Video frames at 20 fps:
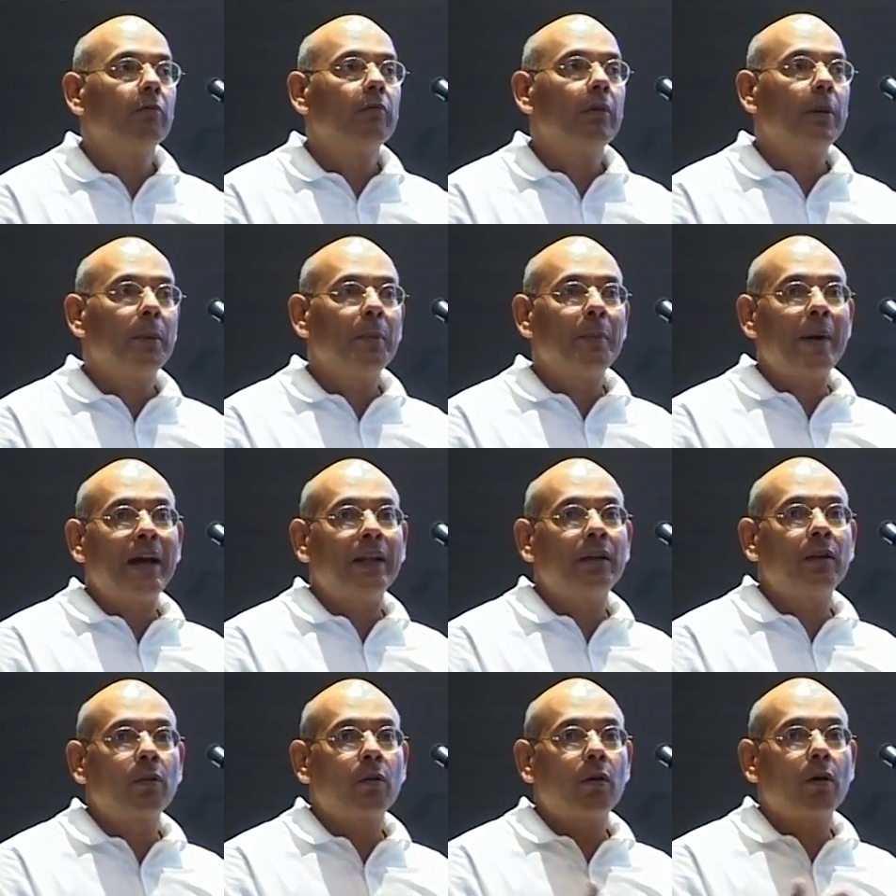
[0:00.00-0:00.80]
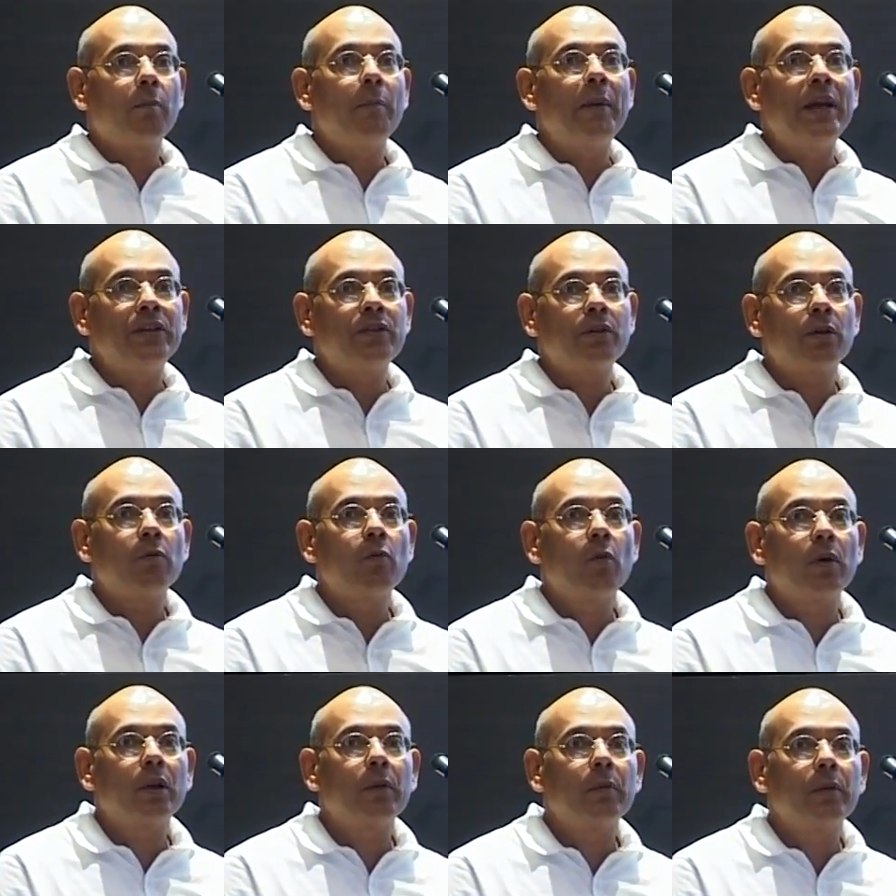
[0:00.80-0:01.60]
maybe minor or major or
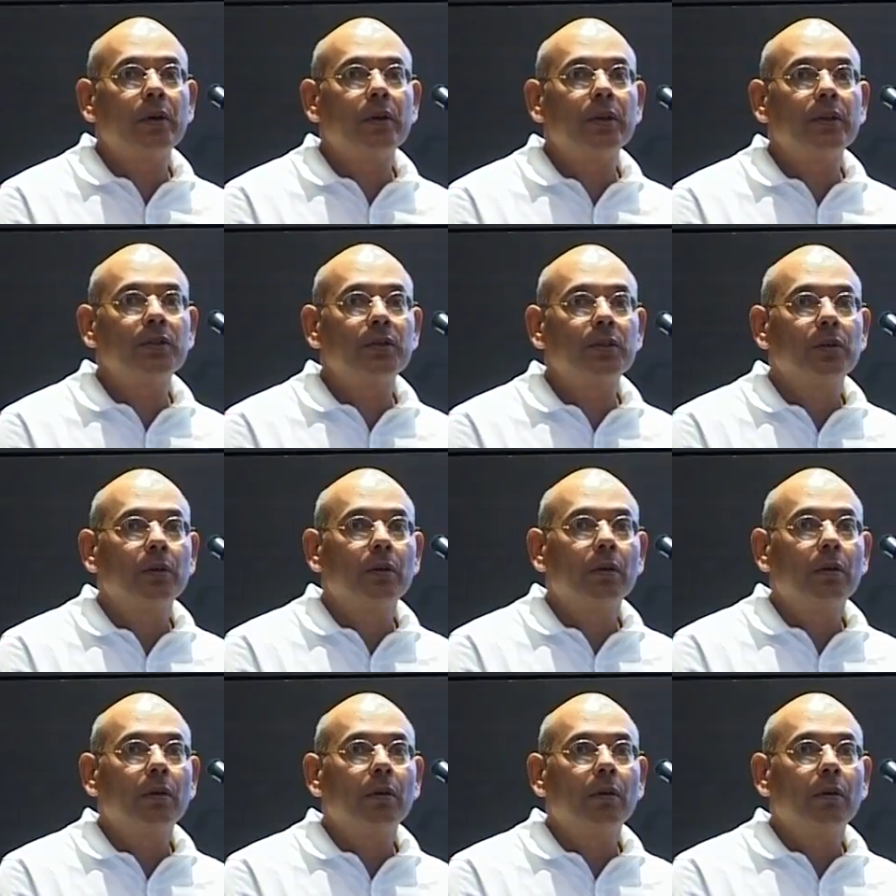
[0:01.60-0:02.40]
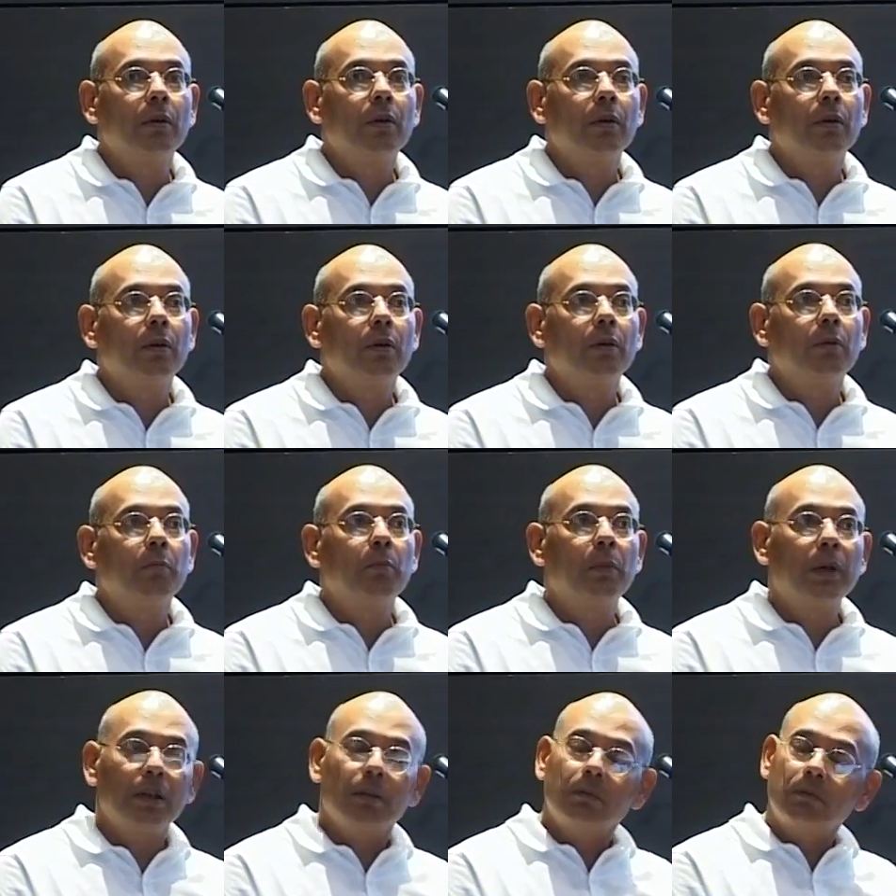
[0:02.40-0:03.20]
whatever it is.
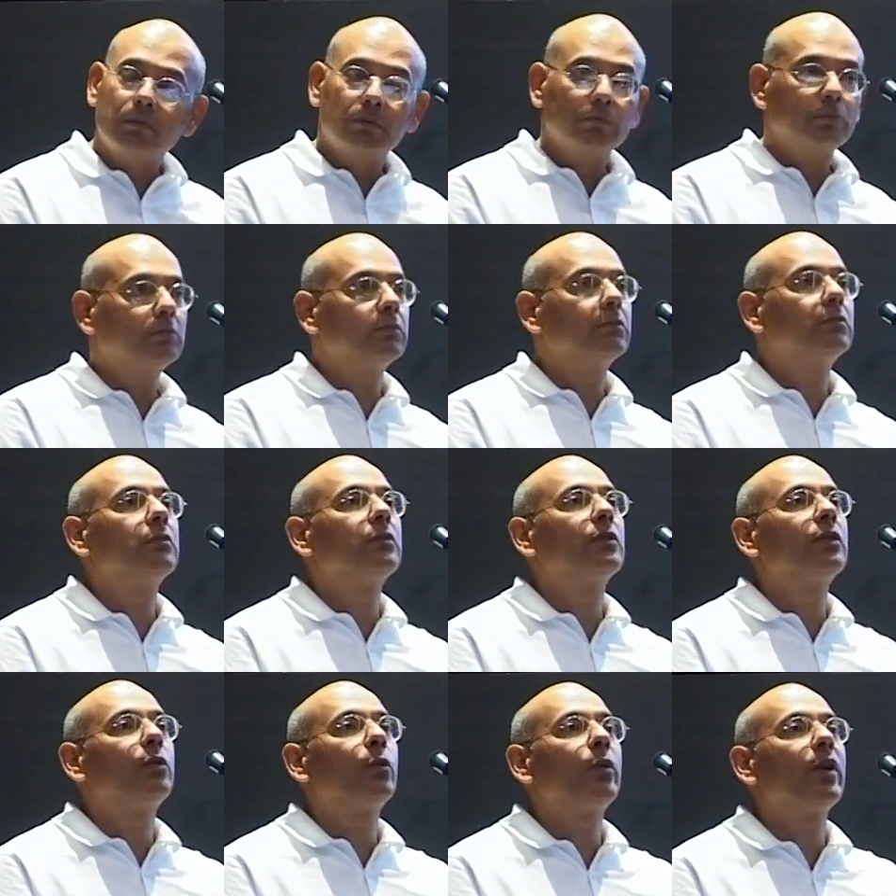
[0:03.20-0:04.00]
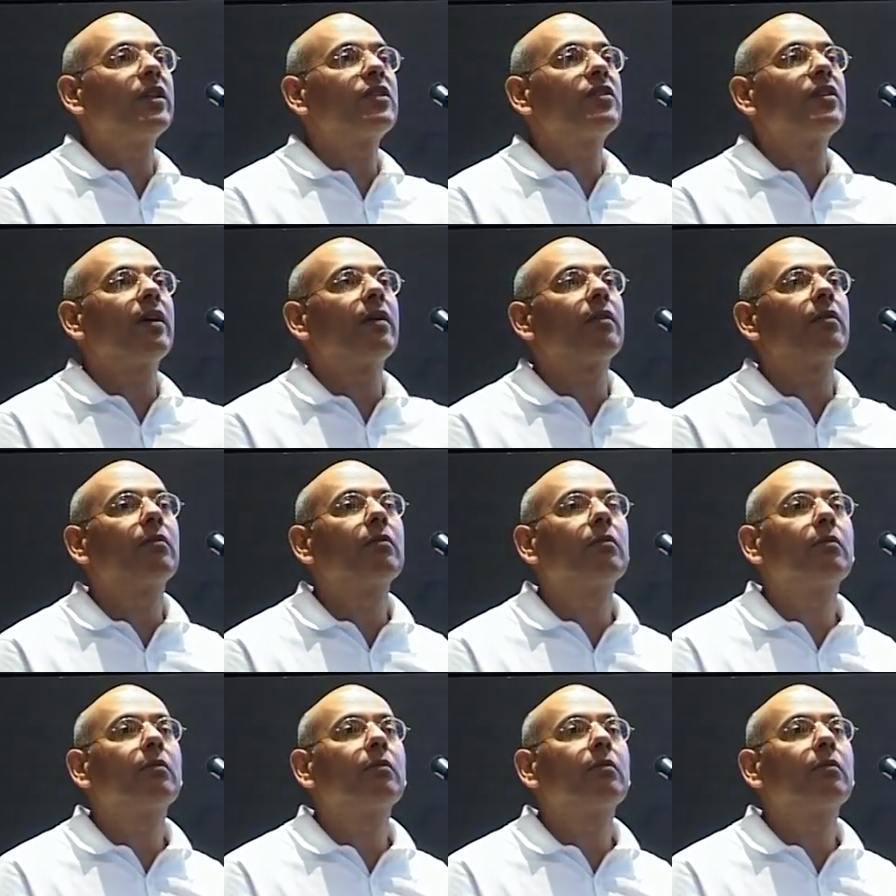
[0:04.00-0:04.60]
But today is there.